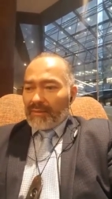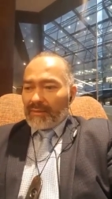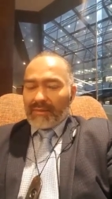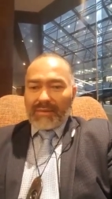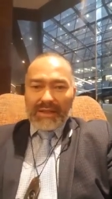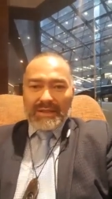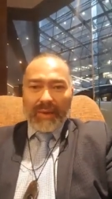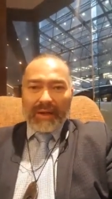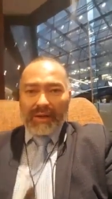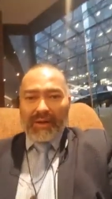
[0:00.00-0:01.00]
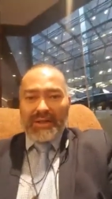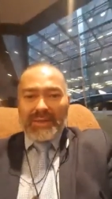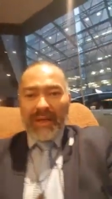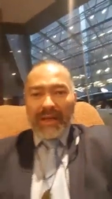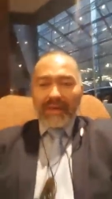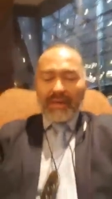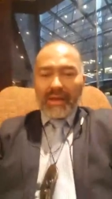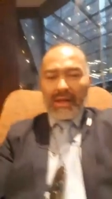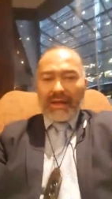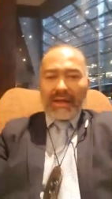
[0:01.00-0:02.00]
That's about it, guys. I'm getting
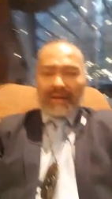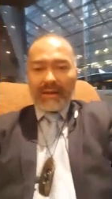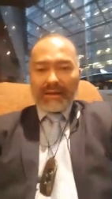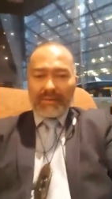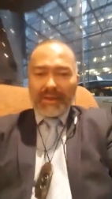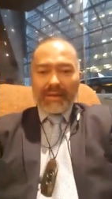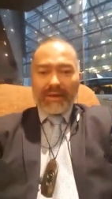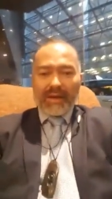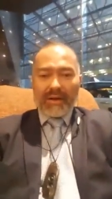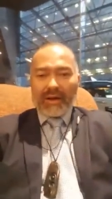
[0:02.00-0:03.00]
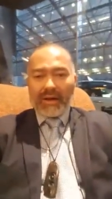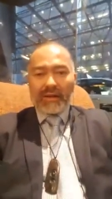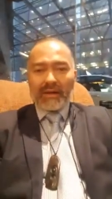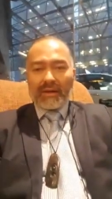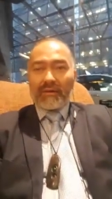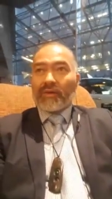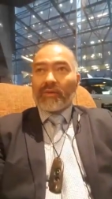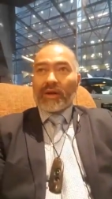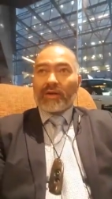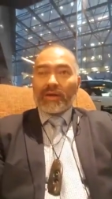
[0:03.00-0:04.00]
the eye from my
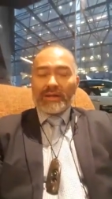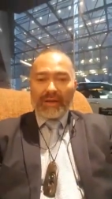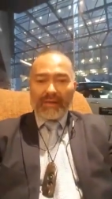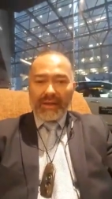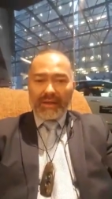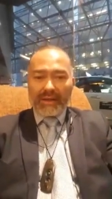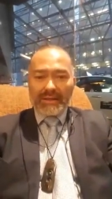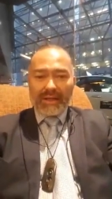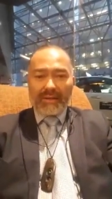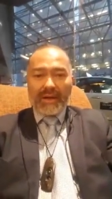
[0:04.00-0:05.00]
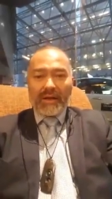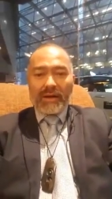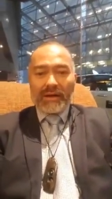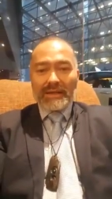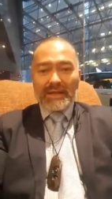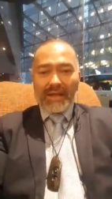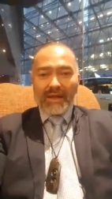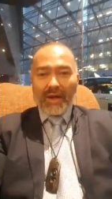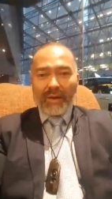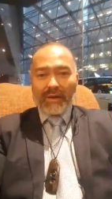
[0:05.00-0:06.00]
colleagues over here that are telling me I need to get
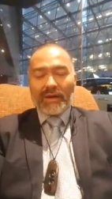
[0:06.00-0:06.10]
going.